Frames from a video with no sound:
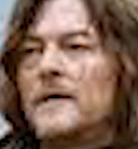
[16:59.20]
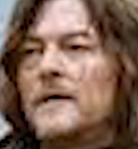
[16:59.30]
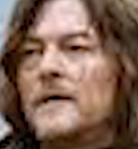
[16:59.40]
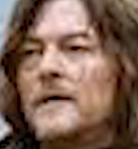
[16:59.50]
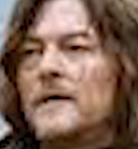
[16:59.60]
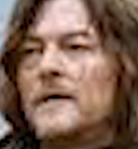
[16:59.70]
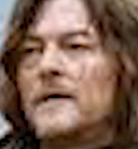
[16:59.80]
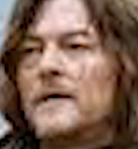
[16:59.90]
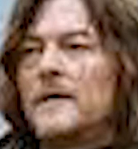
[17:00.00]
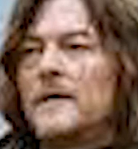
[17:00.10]

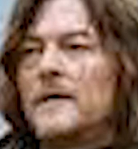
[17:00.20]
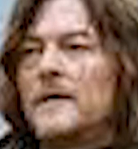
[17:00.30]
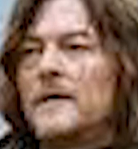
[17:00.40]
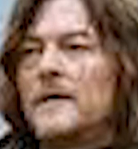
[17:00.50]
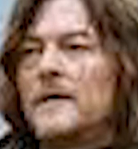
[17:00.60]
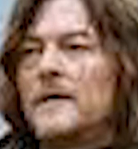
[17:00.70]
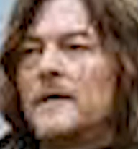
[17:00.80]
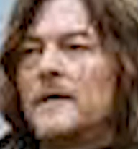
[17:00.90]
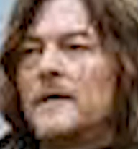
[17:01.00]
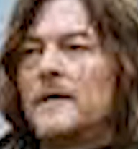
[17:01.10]

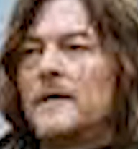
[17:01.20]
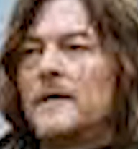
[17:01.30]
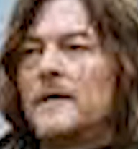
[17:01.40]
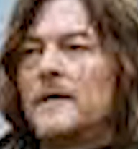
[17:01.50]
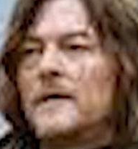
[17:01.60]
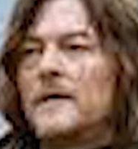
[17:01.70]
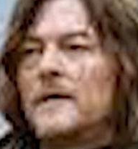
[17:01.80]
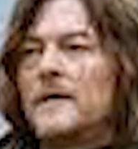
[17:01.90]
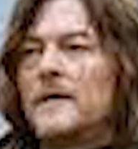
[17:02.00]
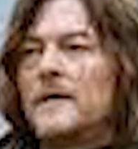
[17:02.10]

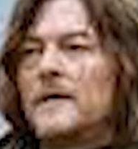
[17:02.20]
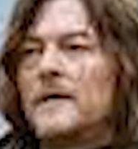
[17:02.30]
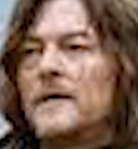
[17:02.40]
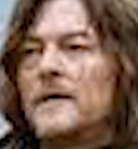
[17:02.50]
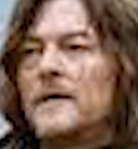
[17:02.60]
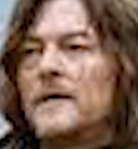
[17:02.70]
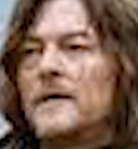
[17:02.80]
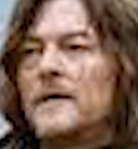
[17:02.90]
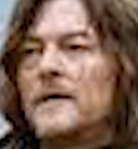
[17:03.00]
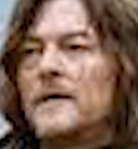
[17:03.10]

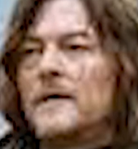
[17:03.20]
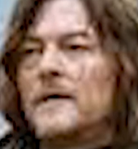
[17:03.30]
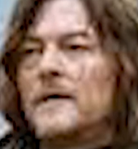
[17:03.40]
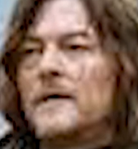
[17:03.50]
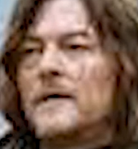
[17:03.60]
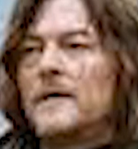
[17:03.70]
No words are spoken by the person on screen.